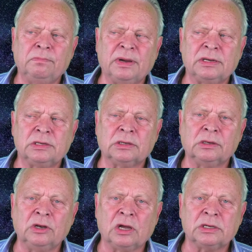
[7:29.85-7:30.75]
but
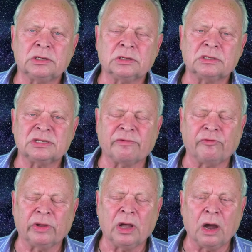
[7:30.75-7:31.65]
not
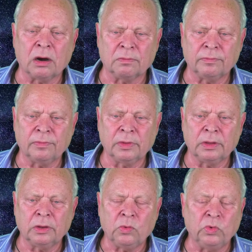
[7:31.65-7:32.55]
suffering harm,
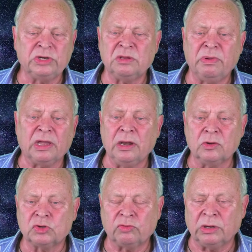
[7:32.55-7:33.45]
which the big
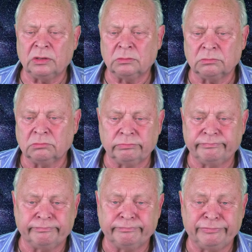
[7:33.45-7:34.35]
industry
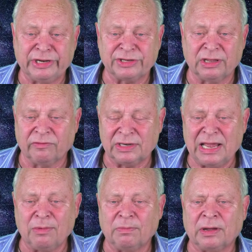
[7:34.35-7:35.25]
doesn't give a
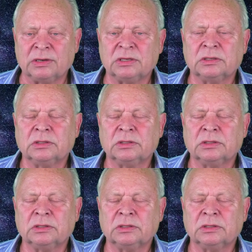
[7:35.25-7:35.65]
damn about.